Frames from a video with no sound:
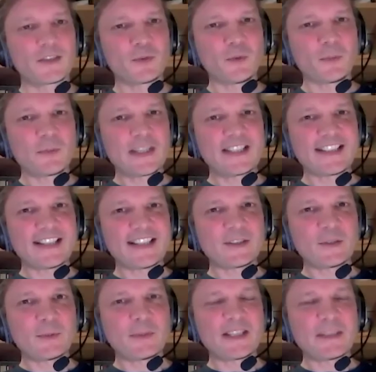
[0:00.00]
do you want me to tell
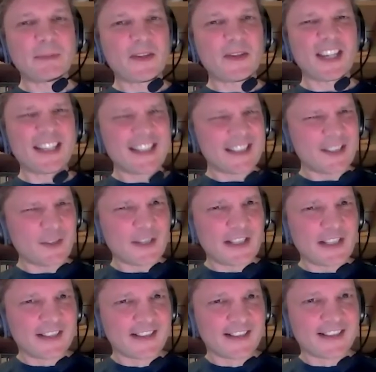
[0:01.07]
you a bit about the history?